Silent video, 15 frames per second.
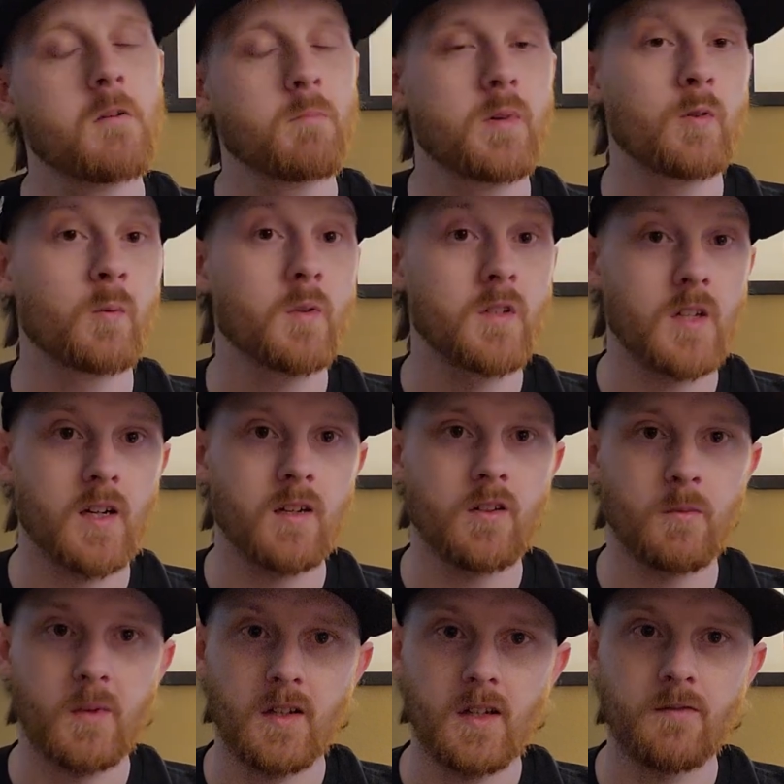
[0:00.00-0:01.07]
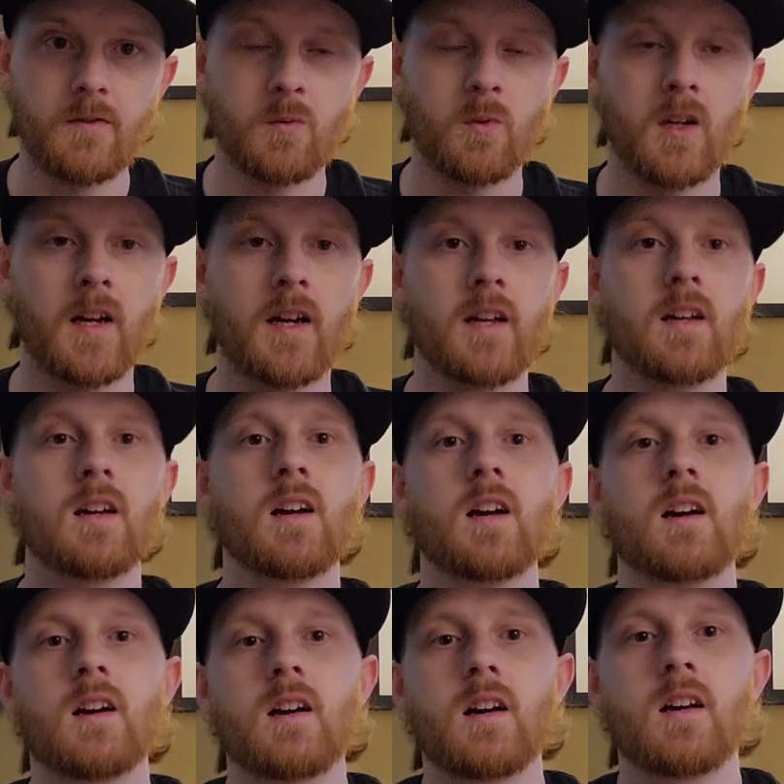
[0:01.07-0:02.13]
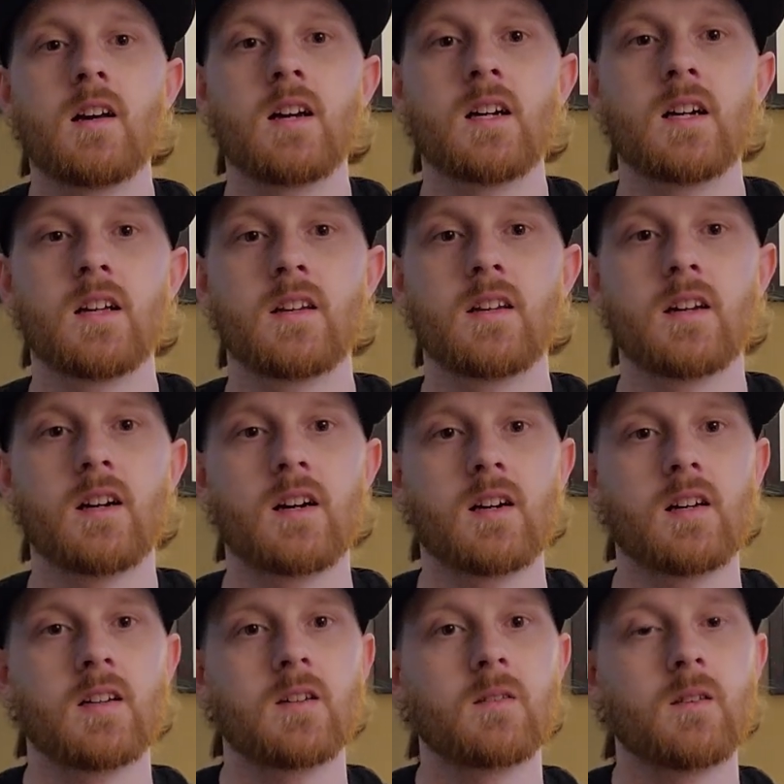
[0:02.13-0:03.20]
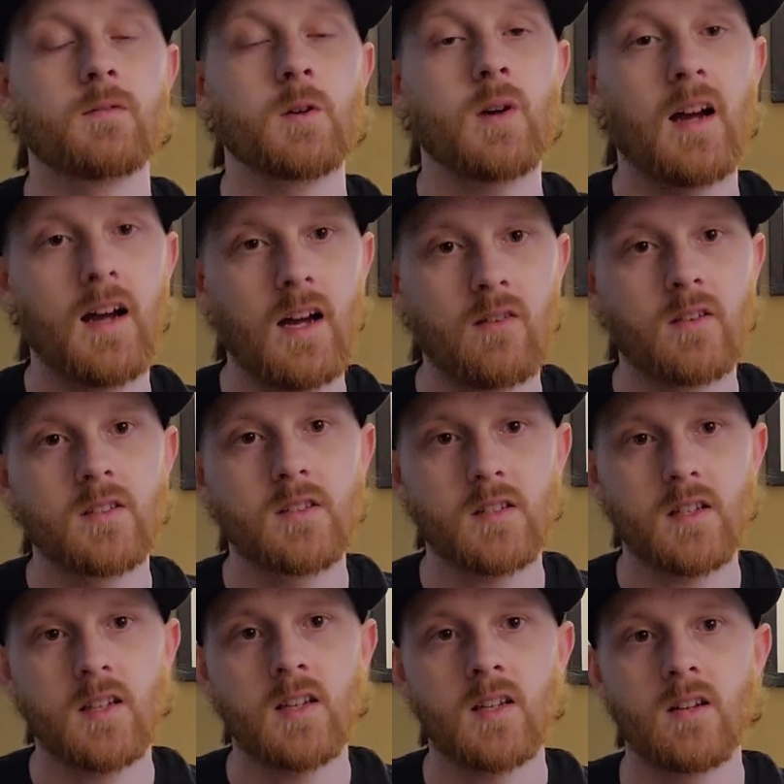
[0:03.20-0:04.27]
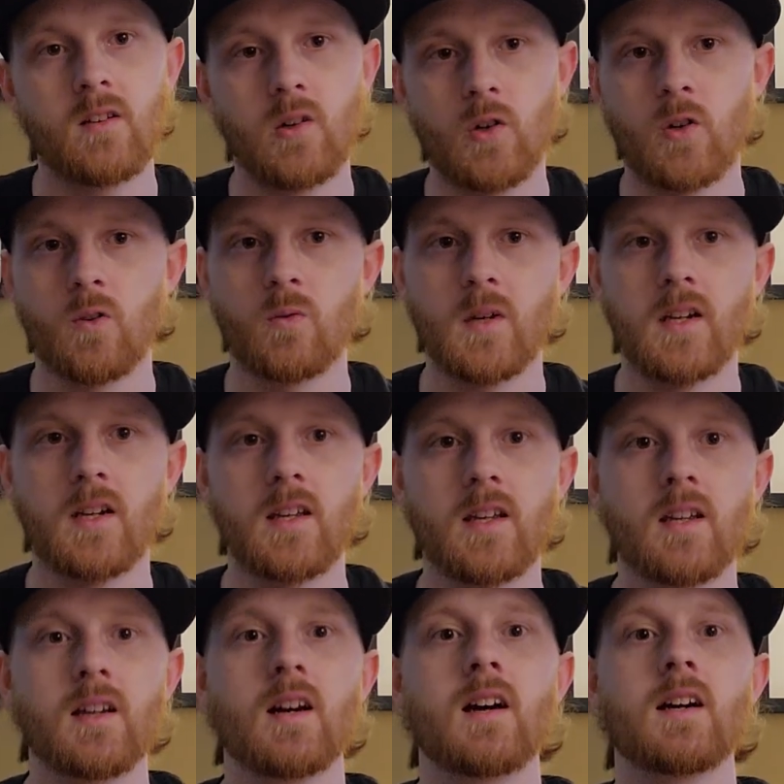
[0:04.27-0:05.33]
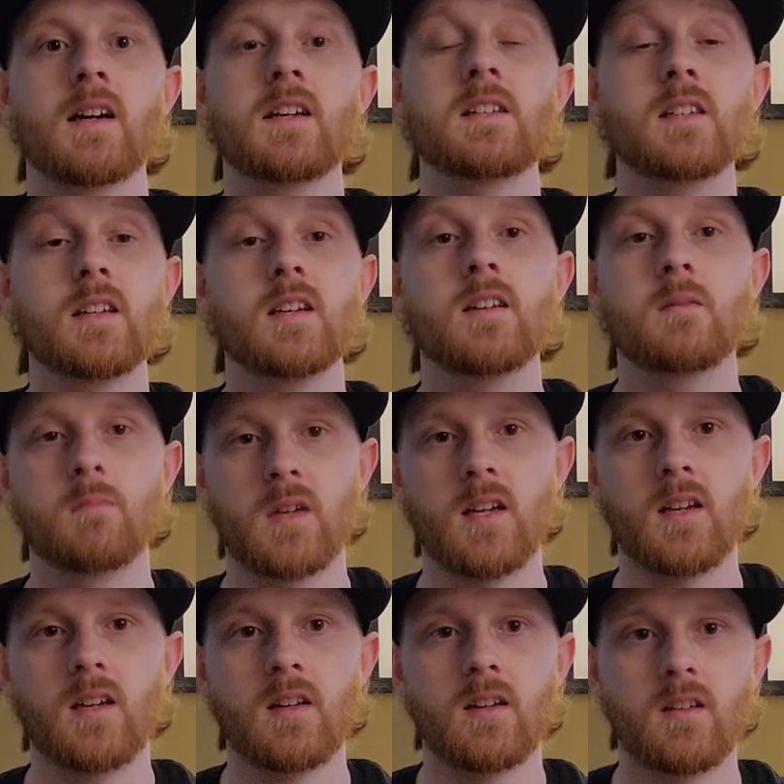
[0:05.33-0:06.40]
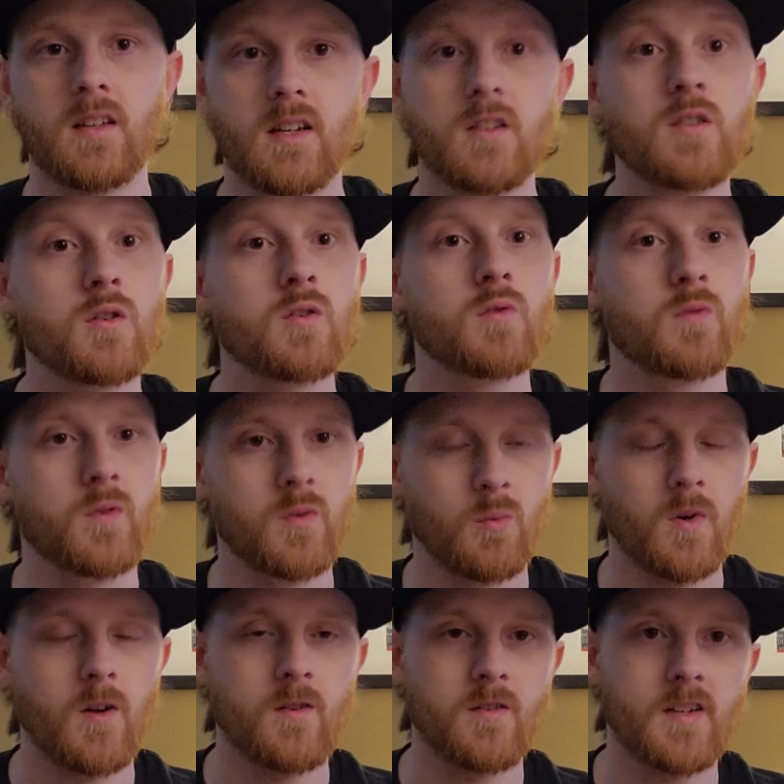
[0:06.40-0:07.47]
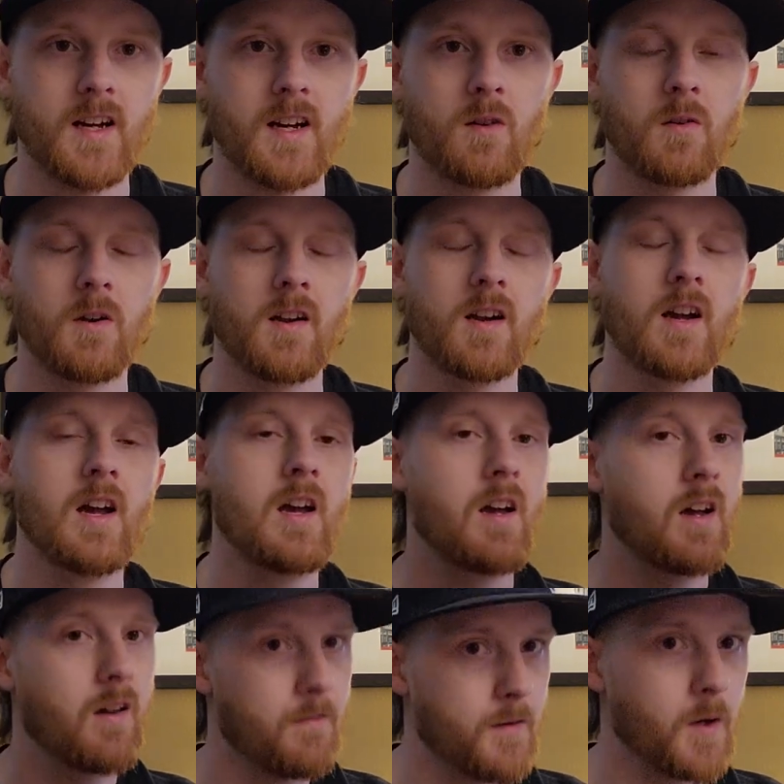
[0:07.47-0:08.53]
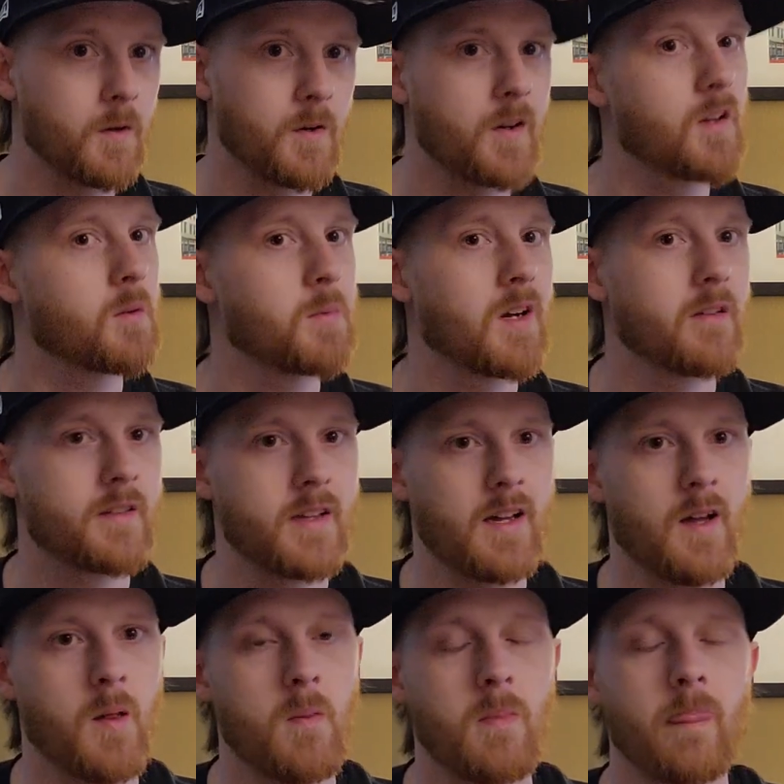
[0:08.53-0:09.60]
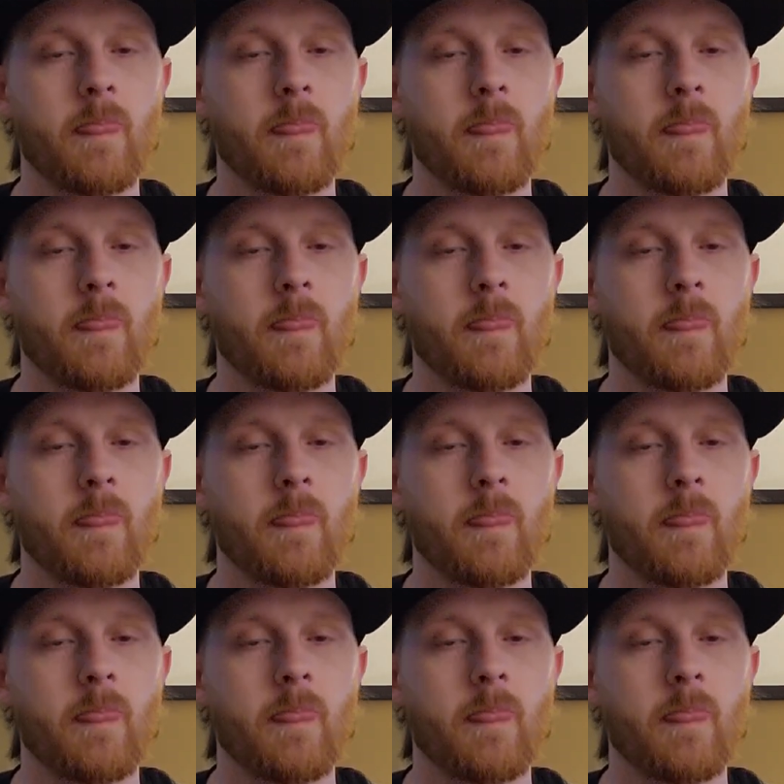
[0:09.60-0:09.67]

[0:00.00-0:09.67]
People have been talking to me left and right. And if you haven't seen already, I did make day two for the water tower. I felt great about that.